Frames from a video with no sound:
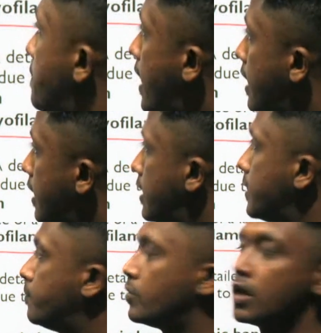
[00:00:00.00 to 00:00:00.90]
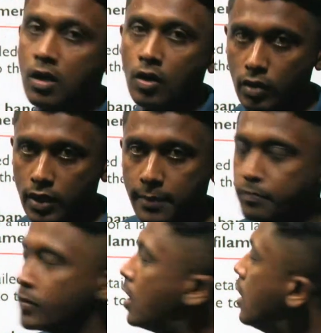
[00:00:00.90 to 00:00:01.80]
parallelly. Okay.
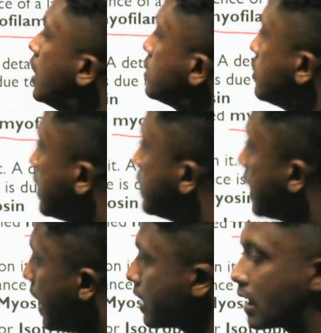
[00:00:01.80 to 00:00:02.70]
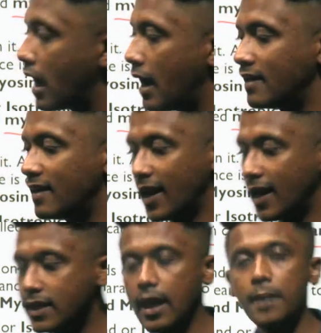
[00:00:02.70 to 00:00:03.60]
So the dark and light
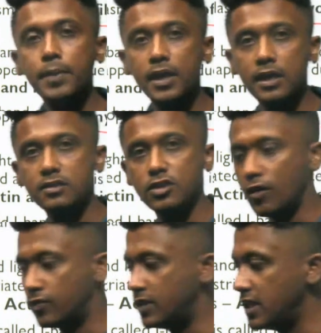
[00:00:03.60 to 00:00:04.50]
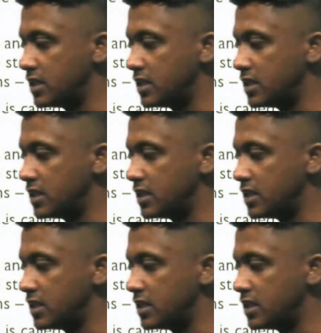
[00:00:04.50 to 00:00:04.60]
appearance of these